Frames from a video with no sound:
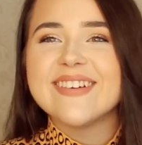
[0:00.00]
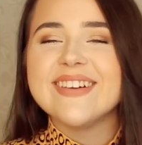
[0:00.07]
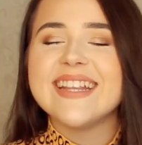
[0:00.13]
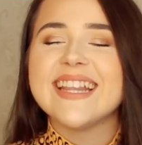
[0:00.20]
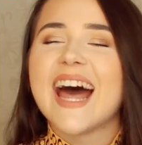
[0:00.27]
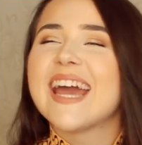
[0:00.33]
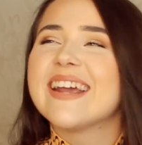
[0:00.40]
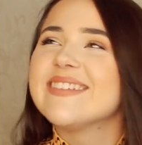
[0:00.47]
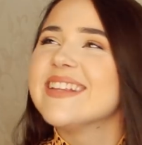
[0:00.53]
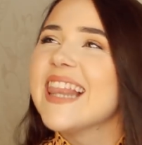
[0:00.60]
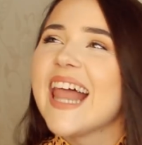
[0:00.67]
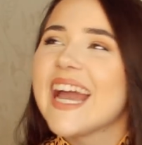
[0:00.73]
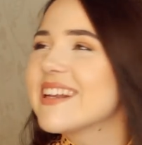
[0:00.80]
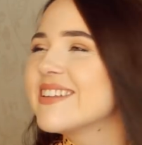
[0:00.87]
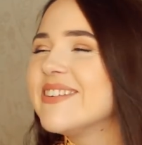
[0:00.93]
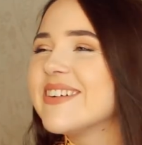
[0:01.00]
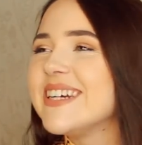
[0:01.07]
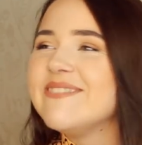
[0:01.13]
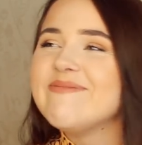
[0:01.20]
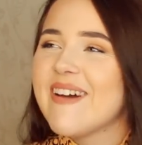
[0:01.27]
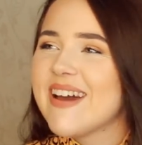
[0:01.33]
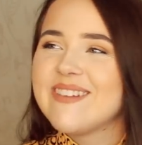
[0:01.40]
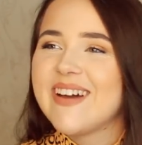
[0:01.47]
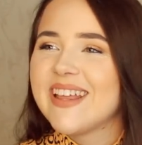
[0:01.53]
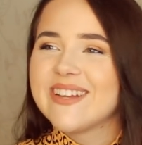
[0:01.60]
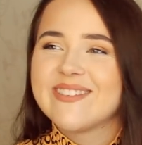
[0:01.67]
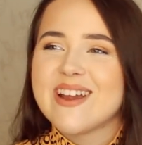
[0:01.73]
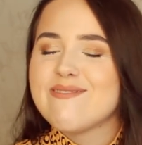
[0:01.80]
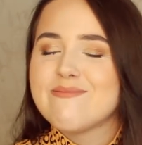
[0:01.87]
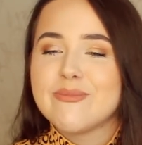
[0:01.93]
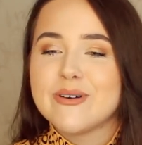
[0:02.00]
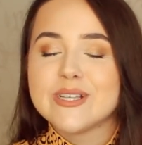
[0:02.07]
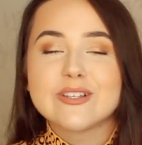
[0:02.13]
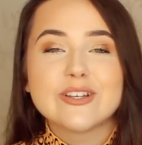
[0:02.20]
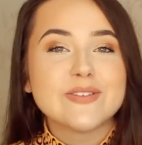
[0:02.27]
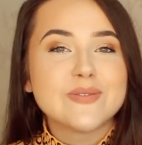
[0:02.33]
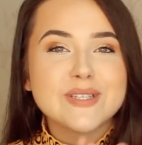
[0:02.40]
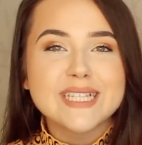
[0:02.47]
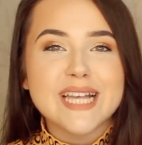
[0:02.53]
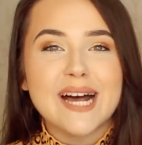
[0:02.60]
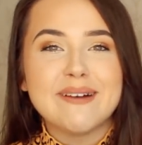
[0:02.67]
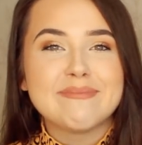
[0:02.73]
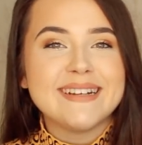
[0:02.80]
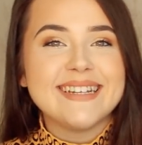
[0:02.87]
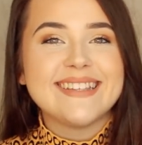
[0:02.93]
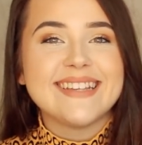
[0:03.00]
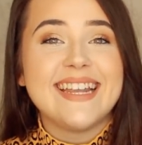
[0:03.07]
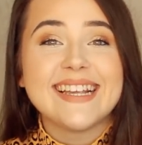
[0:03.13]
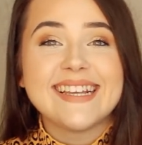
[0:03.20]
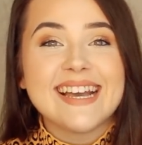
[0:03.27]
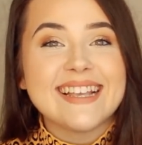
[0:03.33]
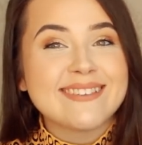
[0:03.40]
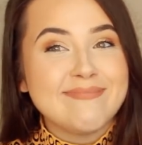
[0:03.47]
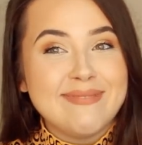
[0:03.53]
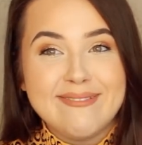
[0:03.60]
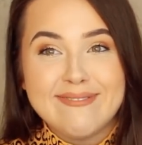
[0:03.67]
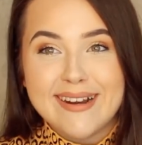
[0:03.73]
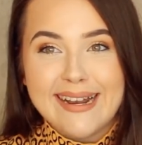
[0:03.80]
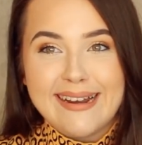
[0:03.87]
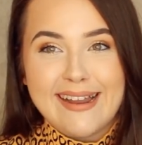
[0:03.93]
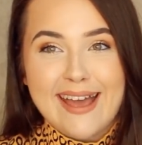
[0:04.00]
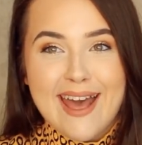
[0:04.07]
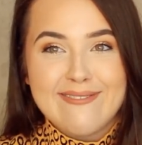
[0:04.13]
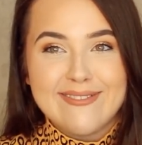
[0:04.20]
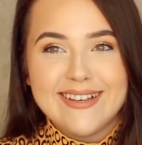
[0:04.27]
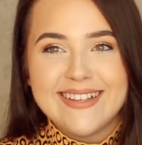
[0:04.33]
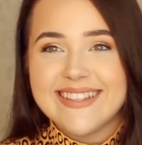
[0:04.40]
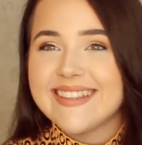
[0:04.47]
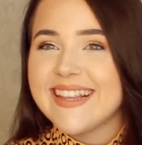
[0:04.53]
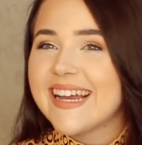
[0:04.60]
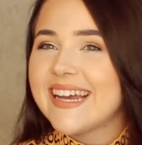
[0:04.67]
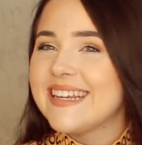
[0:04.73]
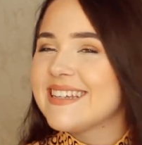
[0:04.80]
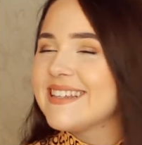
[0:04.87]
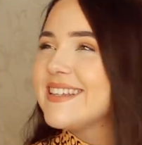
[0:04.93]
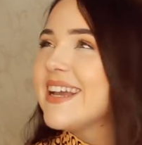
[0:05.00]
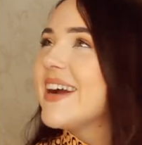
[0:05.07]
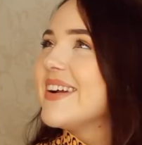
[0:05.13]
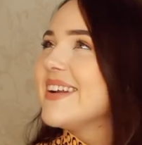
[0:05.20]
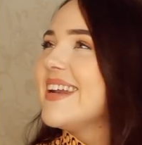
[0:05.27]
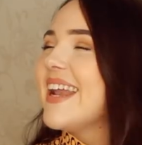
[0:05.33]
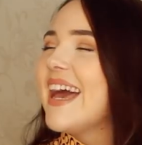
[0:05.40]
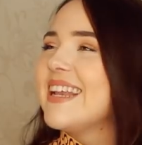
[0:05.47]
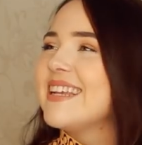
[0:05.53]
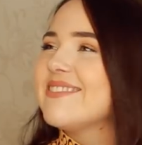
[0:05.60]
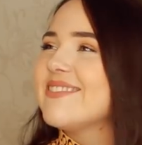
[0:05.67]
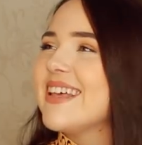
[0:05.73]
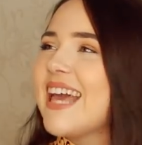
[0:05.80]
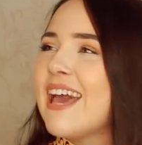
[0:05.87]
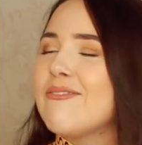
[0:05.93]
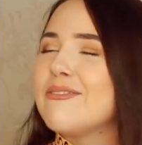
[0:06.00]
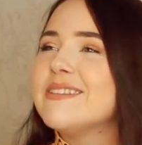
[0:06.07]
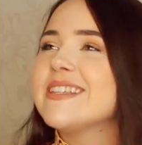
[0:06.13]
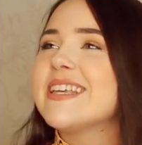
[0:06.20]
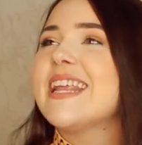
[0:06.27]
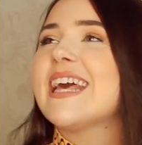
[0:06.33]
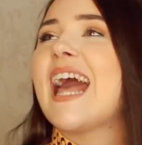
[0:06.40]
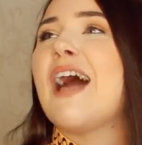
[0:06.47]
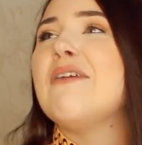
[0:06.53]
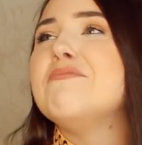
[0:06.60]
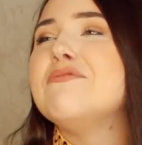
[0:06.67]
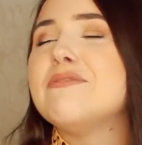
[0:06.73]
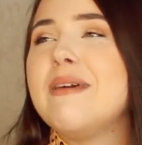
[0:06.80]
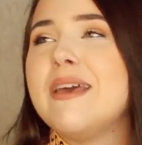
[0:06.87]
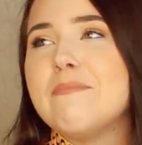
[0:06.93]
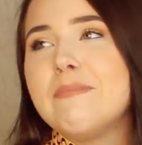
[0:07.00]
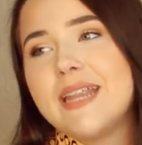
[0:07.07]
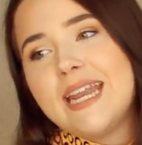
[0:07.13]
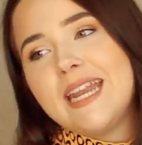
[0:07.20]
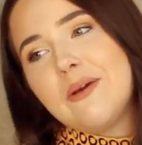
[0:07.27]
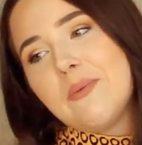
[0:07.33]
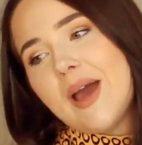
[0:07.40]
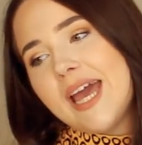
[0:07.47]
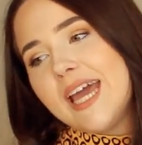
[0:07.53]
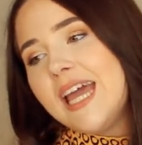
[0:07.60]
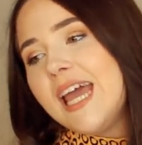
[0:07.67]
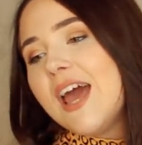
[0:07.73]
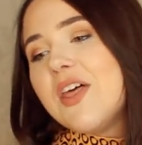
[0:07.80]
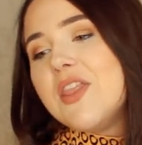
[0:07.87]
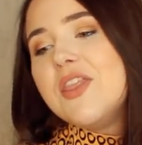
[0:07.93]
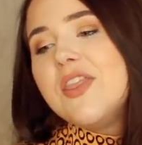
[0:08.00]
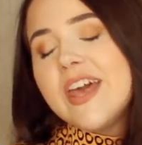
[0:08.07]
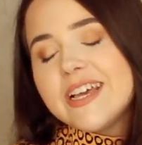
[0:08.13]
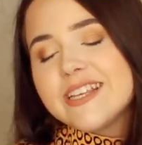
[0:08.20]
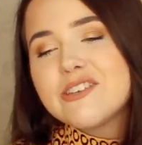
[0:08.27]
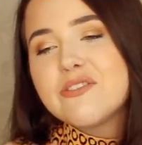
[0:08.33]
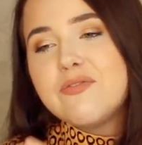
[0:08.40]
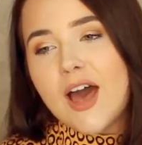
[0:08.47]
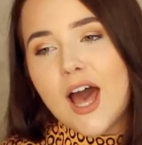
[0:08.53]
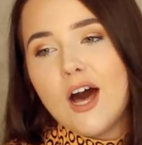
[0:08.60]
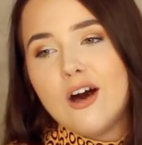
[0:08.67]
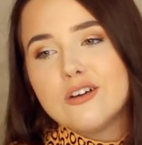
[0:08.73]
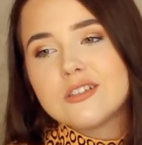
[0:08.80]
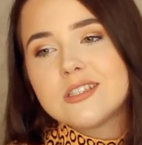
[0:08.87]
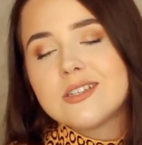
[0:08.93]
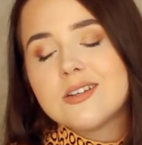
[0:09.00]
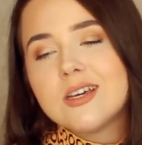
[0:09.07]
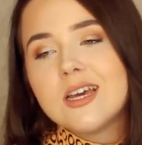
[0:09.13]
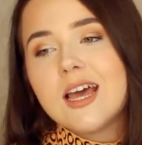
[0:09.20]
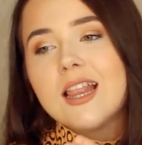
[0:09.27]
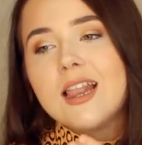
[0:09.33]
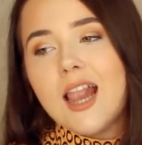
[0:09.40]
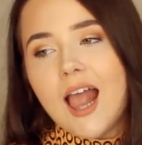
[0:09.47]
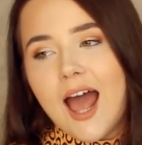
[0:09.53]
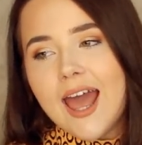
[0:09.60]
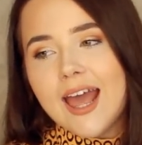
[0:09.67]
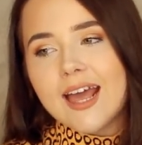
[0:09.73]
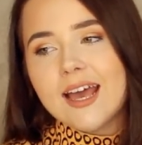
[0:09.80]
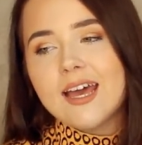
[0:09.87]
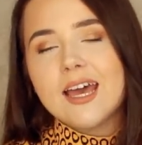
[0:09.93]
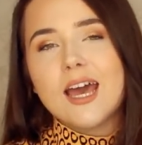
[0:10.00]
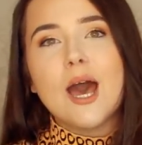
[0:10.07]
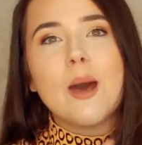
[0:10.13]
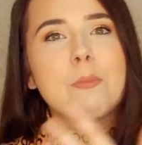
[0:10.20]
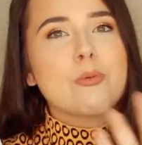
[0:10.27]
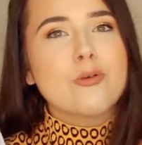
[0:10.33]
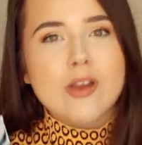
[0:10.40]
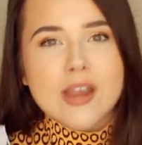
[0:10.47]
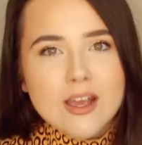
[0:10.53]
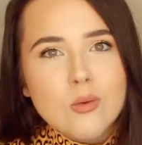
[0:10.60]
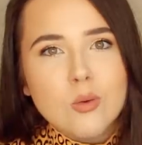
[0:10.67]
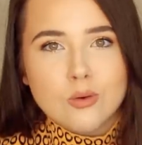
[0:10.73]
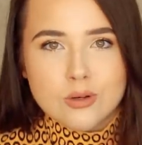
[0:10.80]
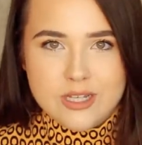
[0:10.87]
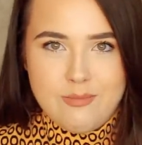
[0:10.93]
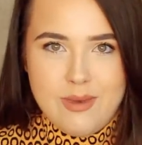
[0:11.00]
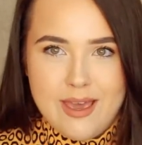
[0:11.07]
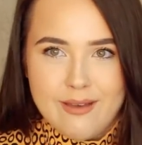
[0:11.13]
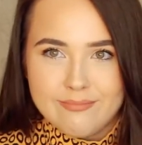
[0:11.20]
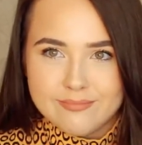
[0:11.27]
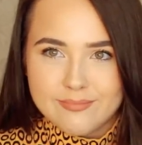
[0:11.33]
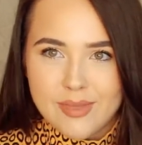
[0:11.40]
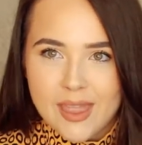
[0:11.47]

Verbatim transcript: don't I don't like talking bad about the Raven Boys because for some reason it gets me really nervous. Like, I just don't. I just feel like everyone's gonna come for me. But anyway, this felt like a prequel to me.